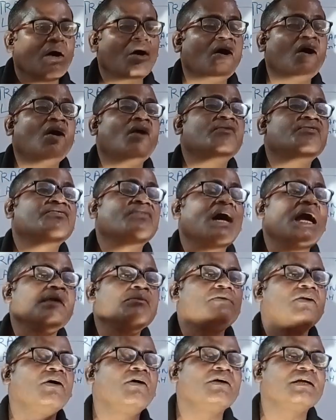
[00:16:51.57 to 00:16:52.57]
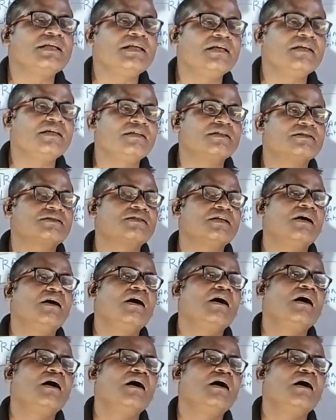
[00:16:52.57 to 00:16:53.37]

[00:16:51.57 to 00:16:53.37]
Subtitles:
of 5 long years,